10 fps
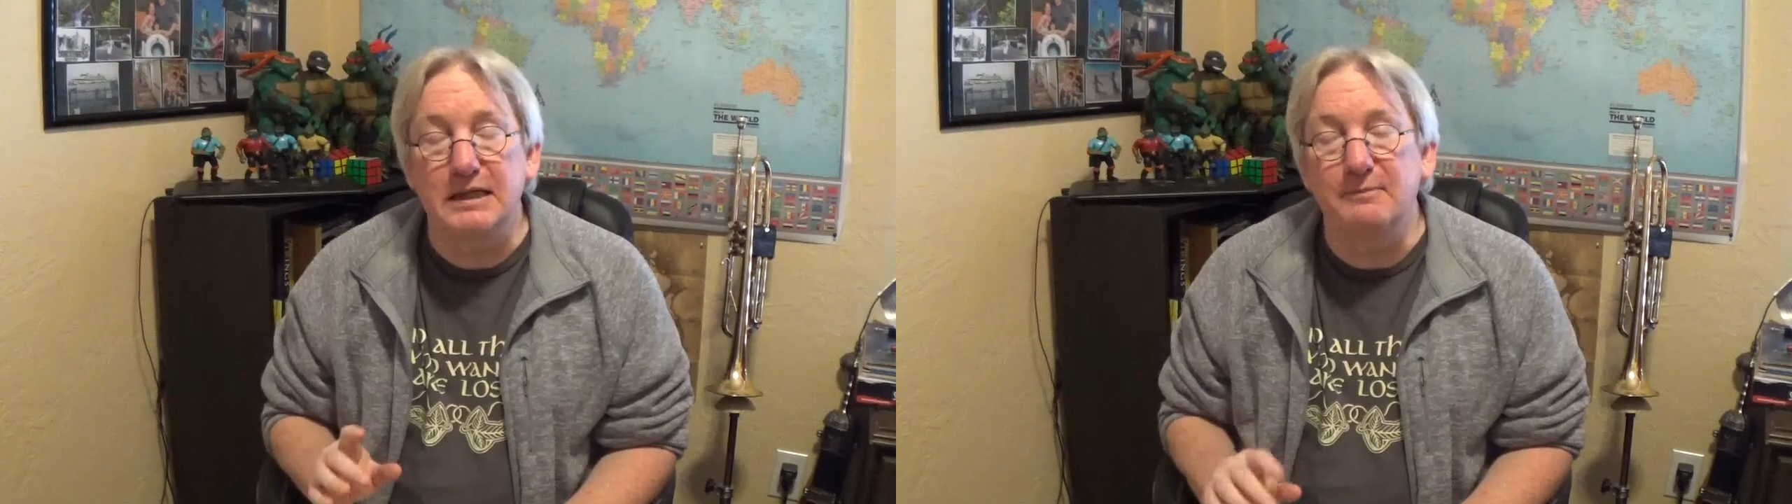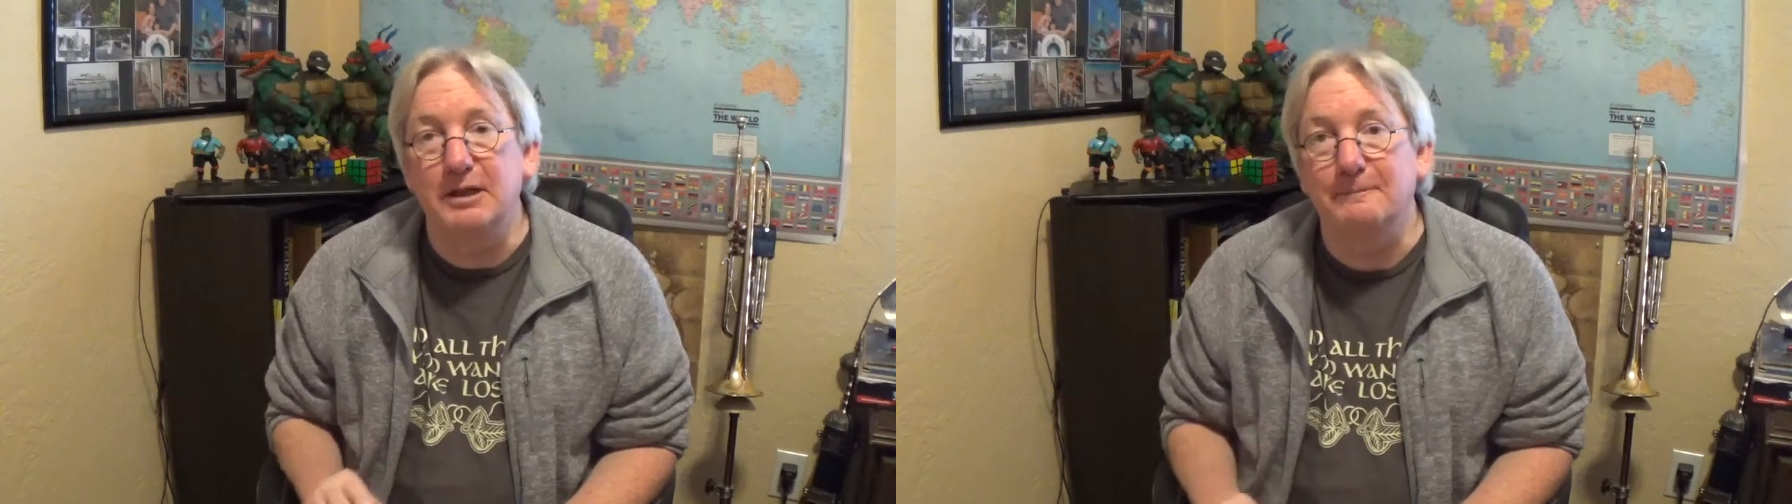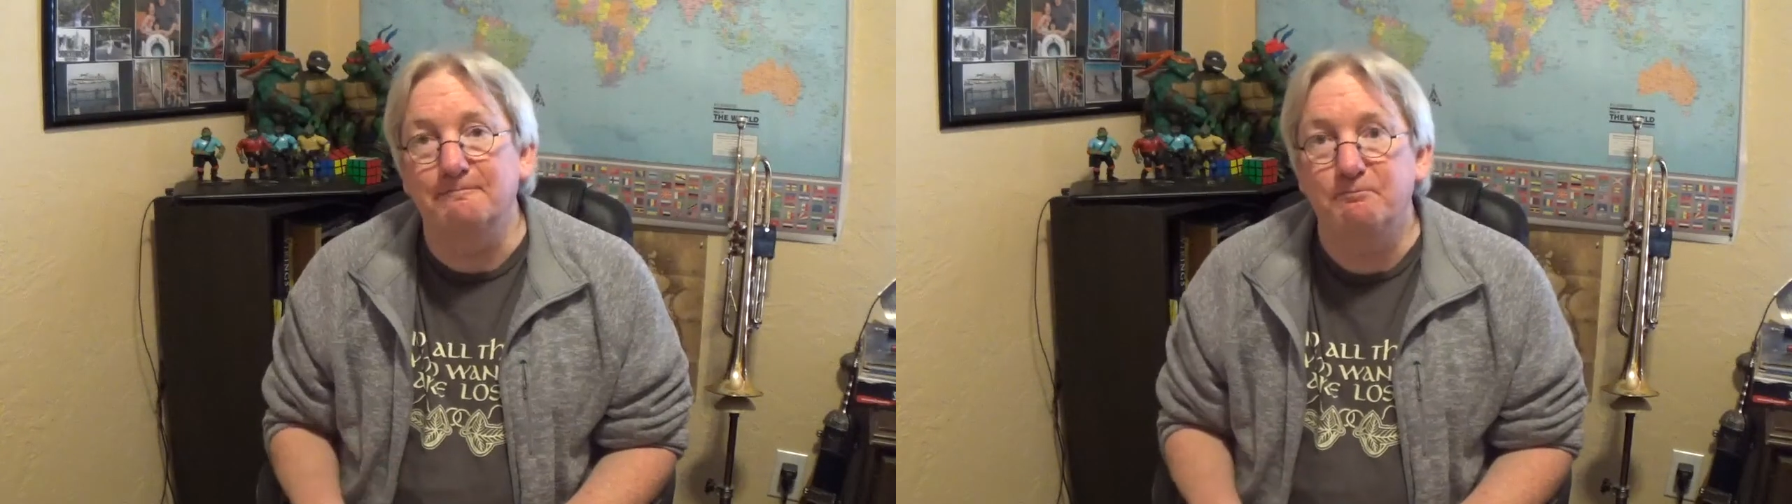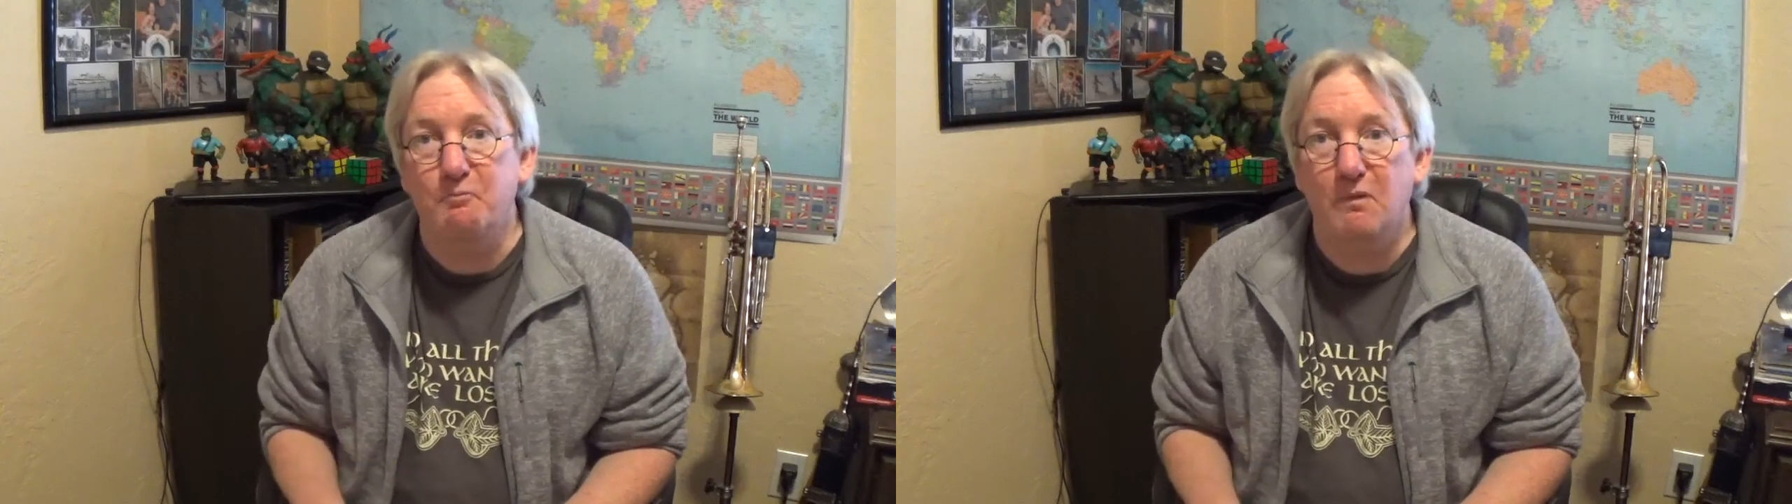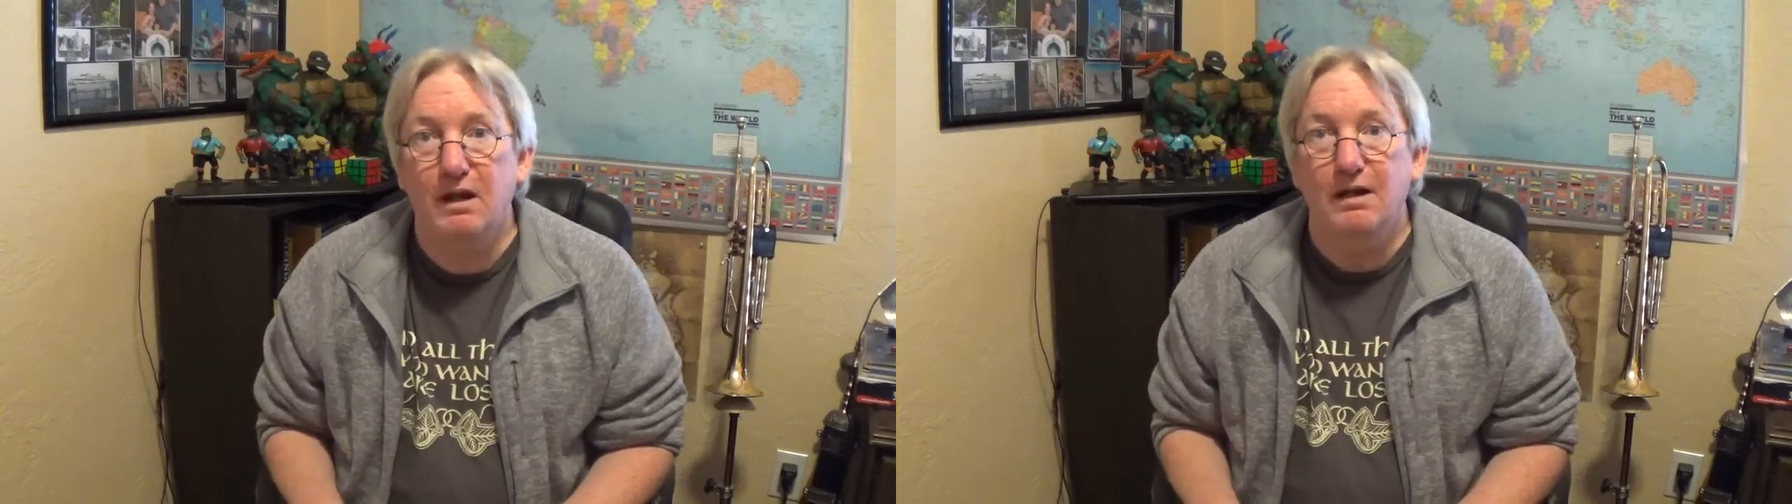Nemea.
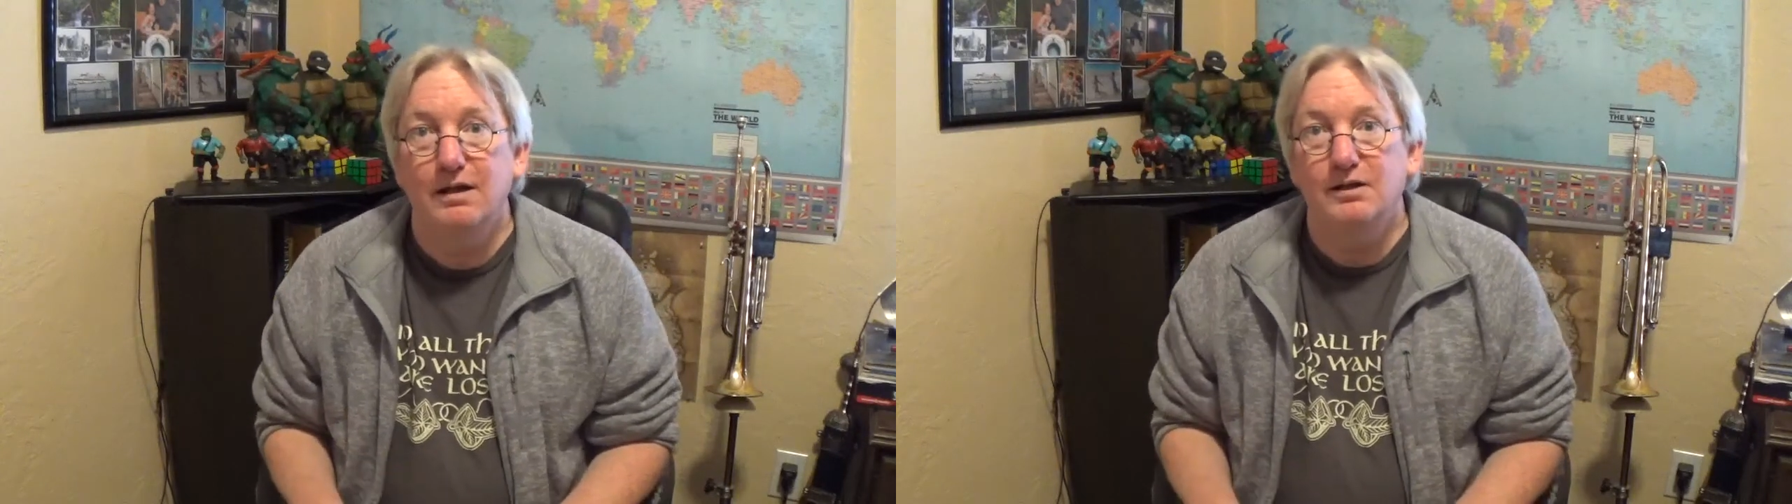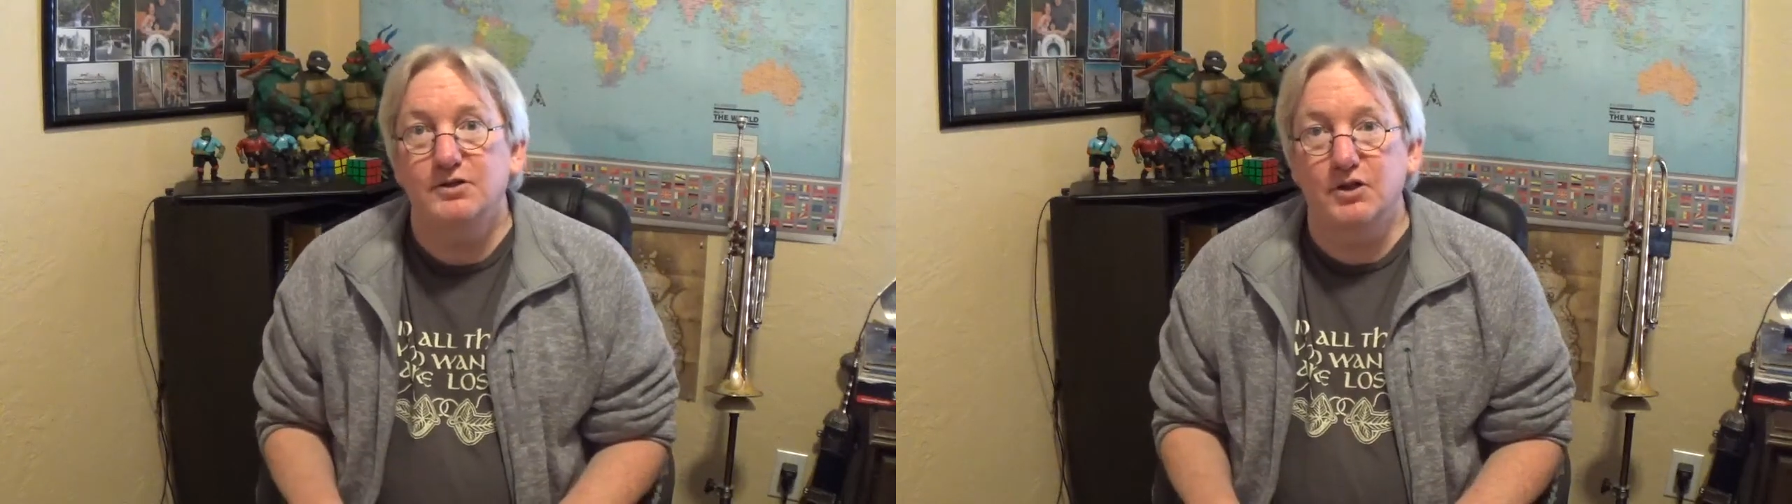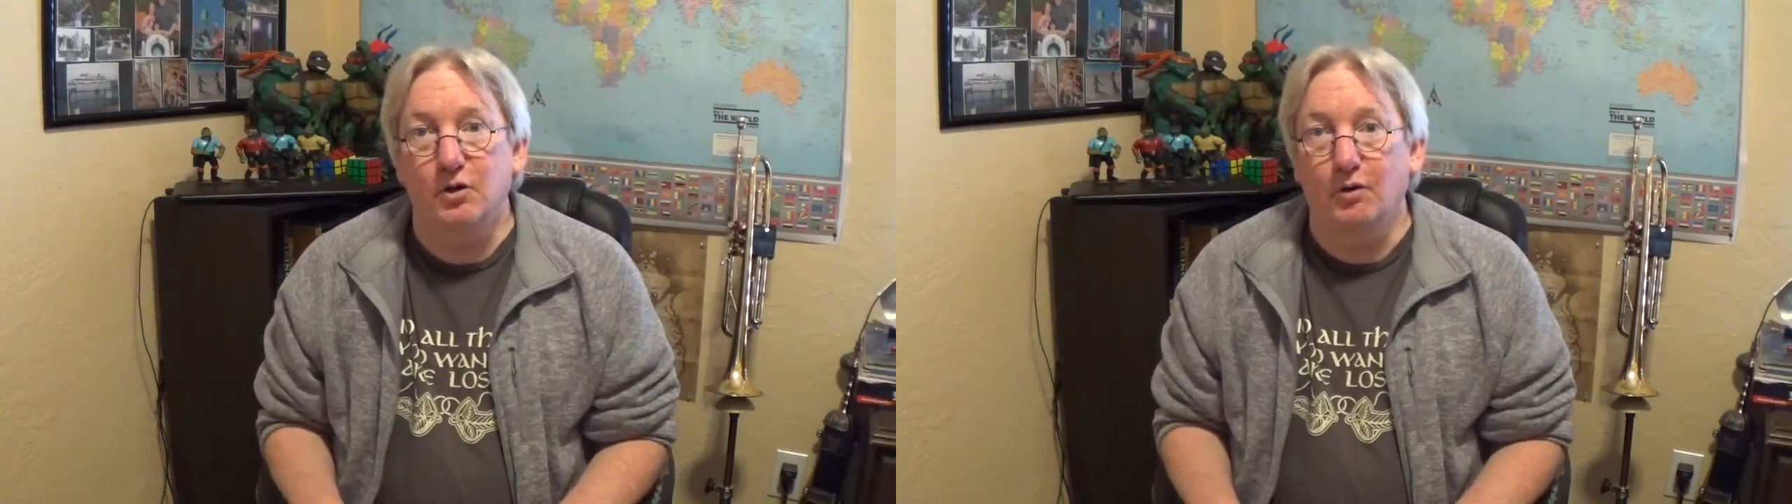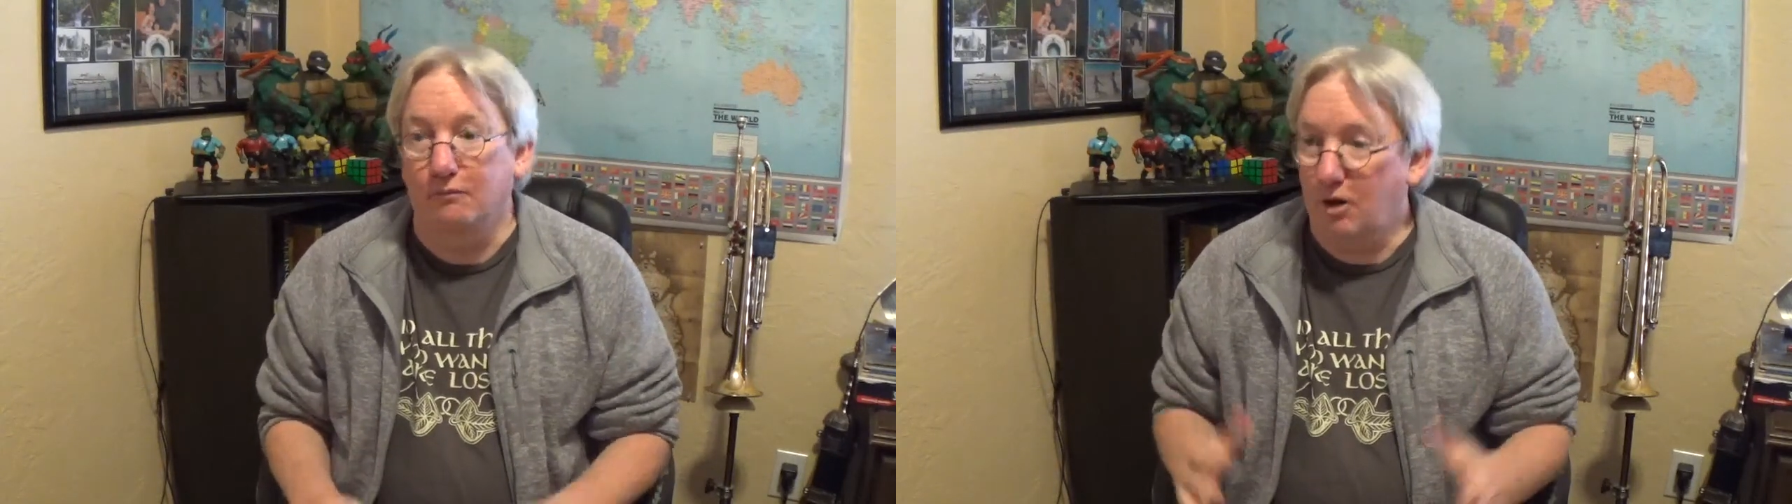So